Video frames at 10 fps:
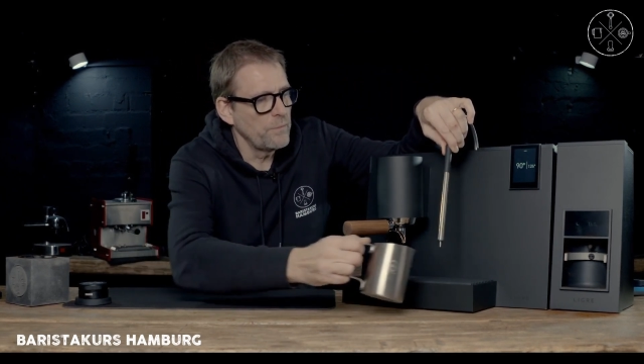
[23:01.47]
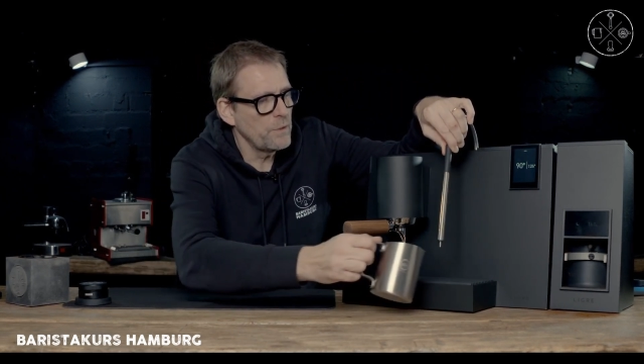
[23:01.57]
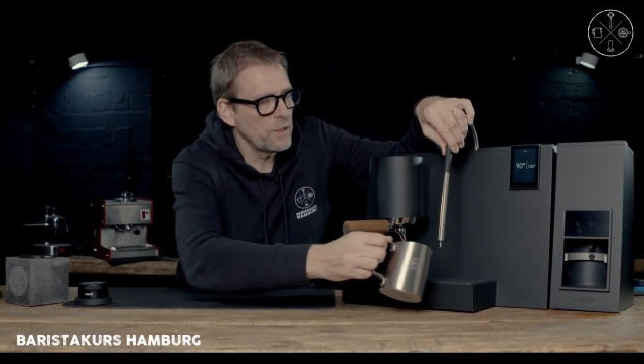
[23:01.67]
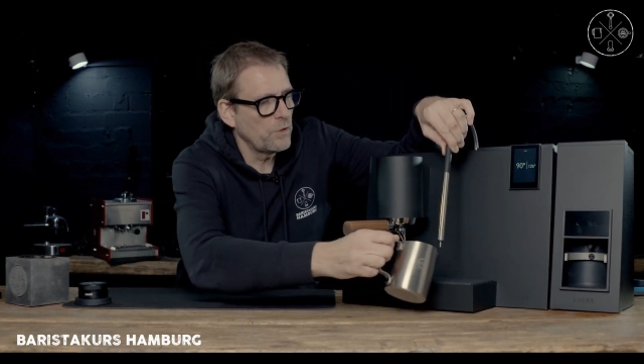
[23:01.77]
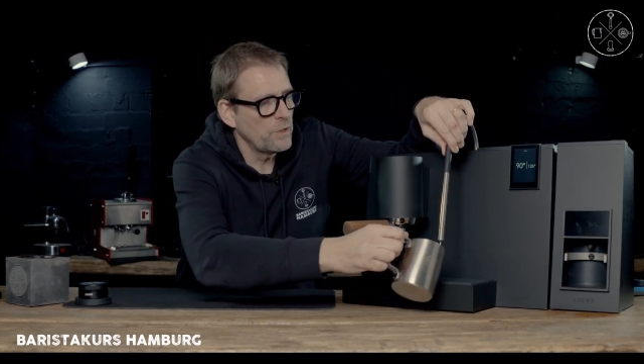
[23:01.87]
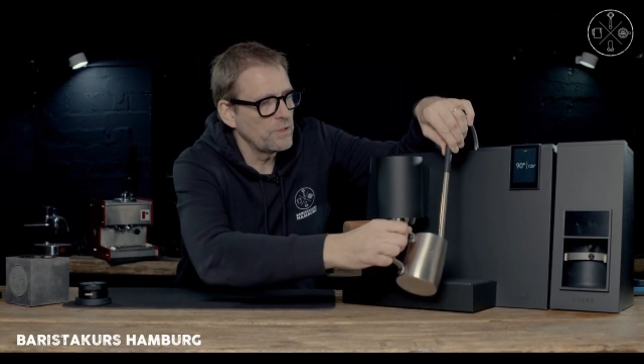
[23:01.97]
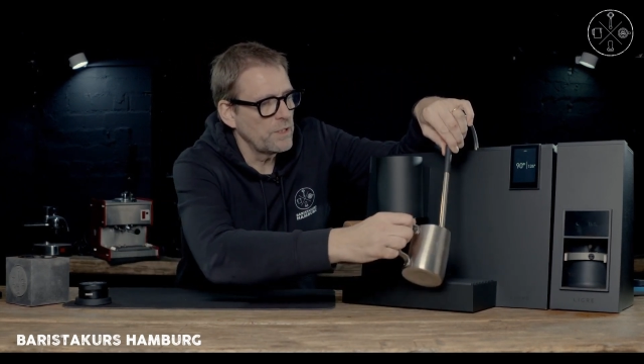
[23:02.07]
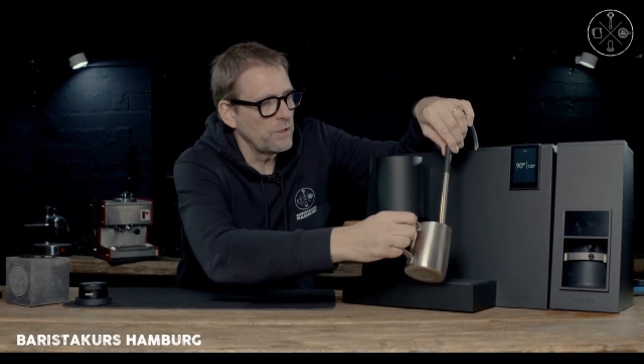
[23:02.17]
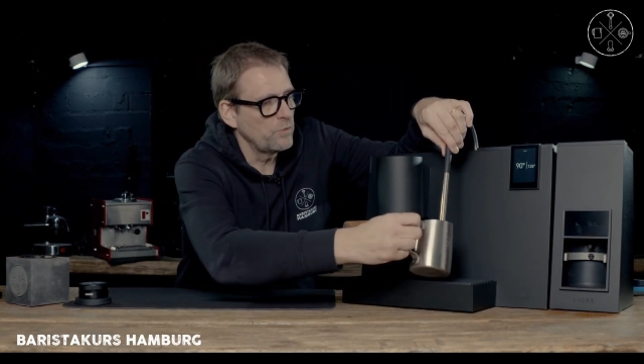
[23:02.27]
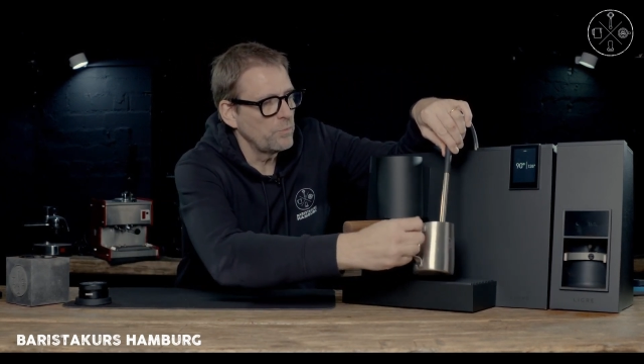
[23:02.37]
and you can
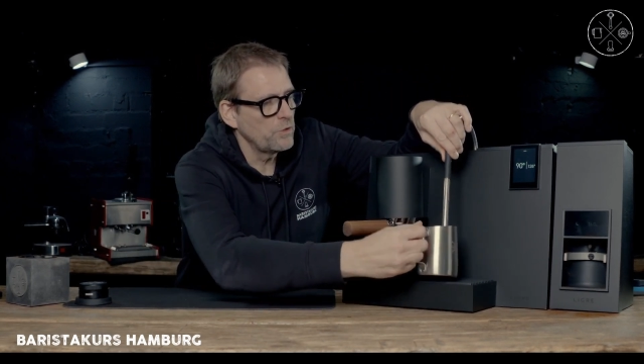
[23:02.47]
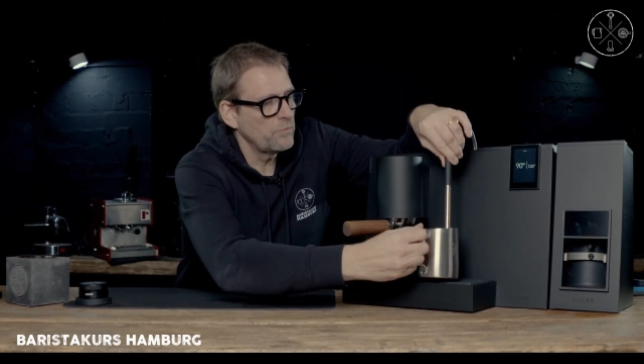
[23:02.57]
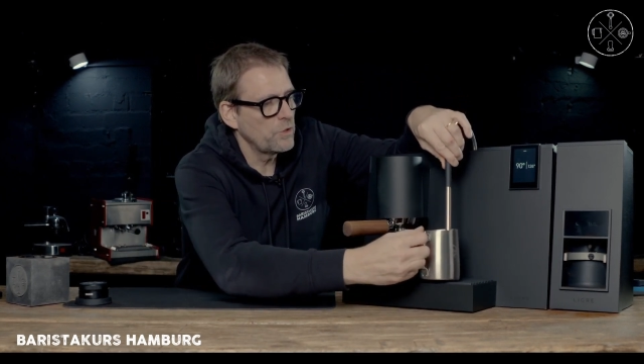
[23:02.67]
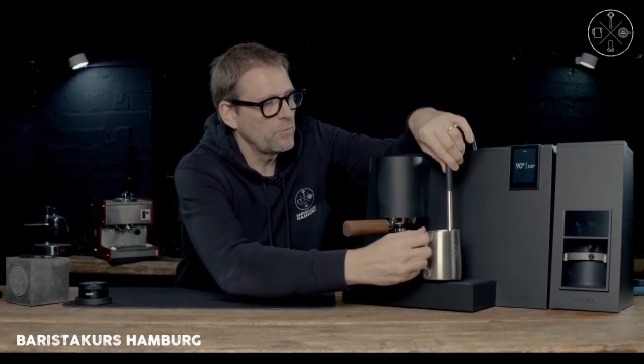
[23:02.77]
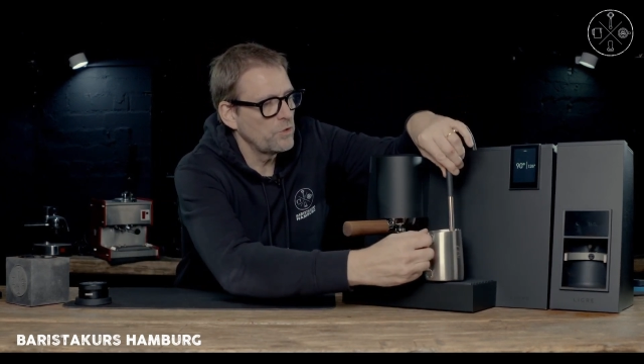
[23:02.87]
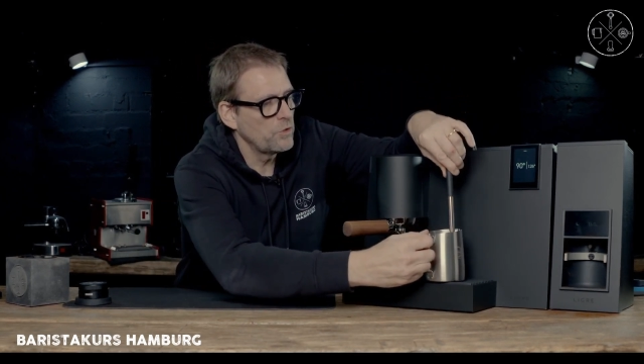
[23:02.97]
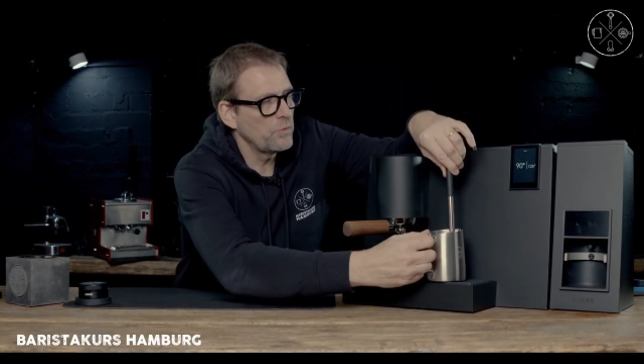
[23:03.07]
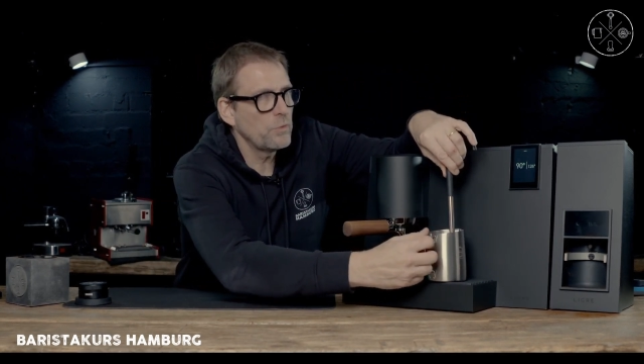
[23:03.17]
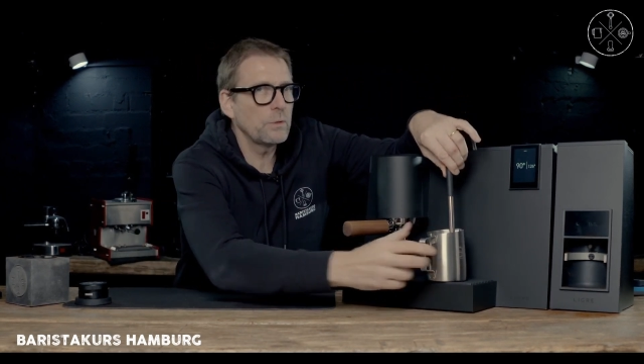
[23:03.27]
set your milk foam to